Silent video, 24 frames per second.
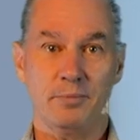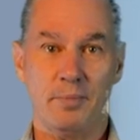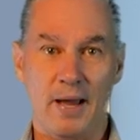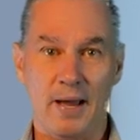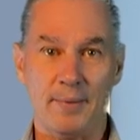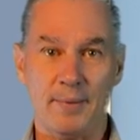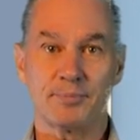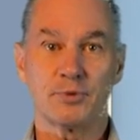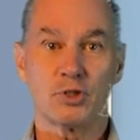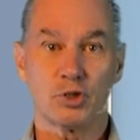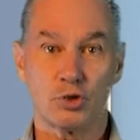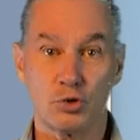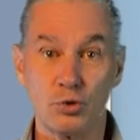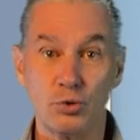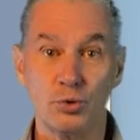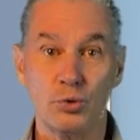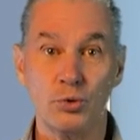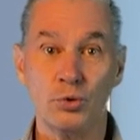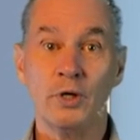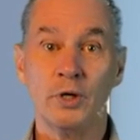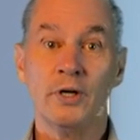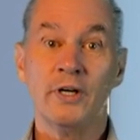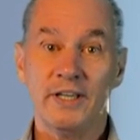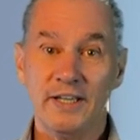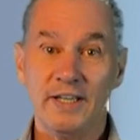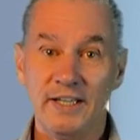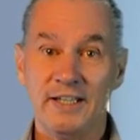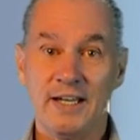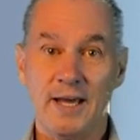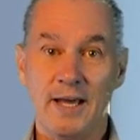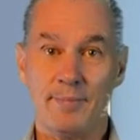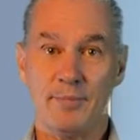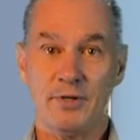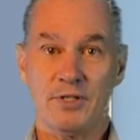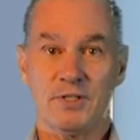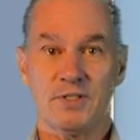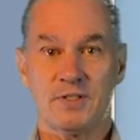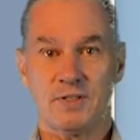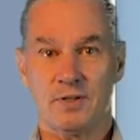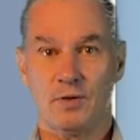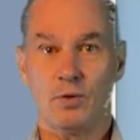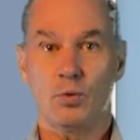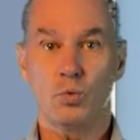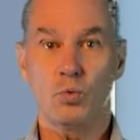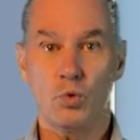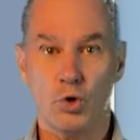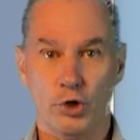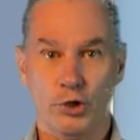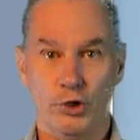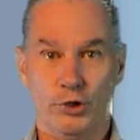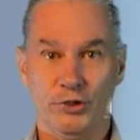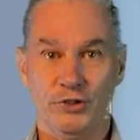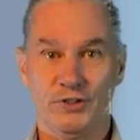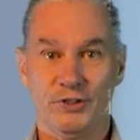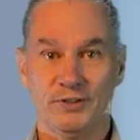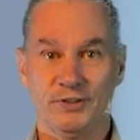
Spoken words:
map too in MS Word.